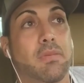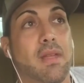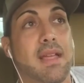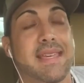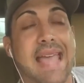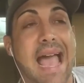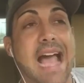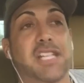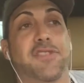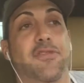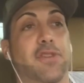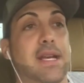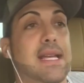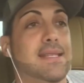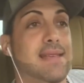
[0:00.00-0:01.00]
Cash
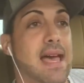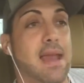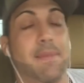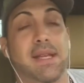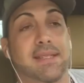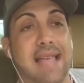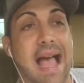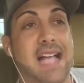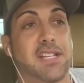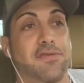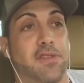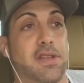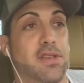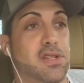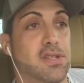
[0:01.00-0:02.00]
free, tax
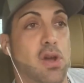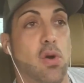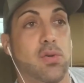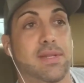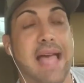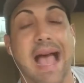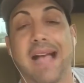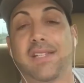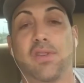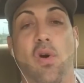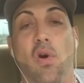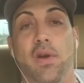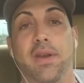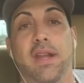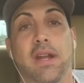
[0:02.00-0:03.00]
free. There's no tax
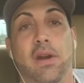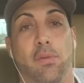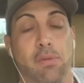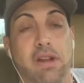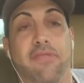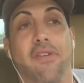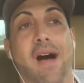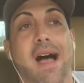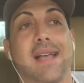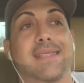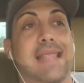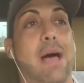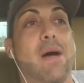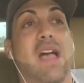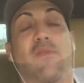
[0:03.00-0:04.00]
on refis.
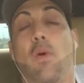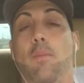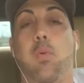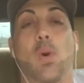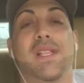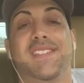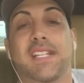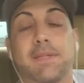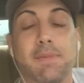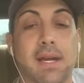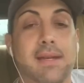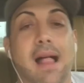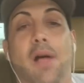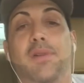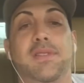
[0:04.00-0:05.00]
Now I have $1.6
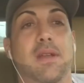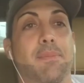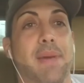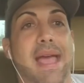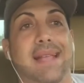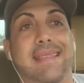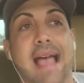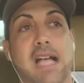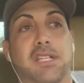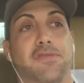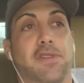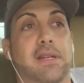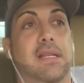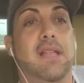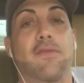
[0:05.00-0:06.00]
million in the bank, tax
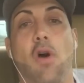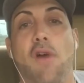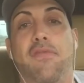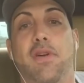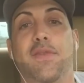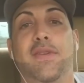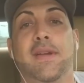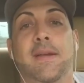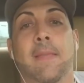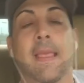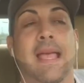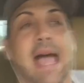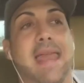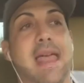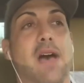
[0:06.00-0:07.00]
free to live off of.
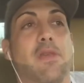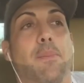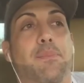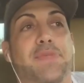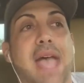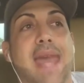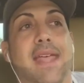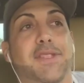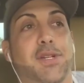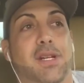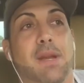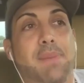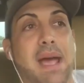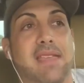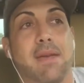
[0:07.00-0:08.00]
And now the tenants are going
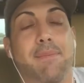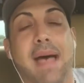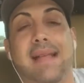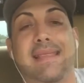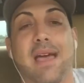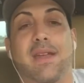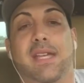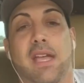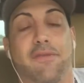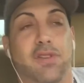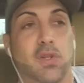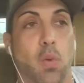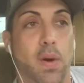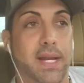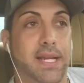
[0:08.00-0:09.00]
to pay them back down again for
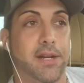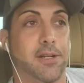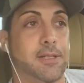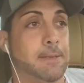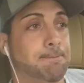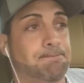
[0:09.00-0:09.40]
20 years.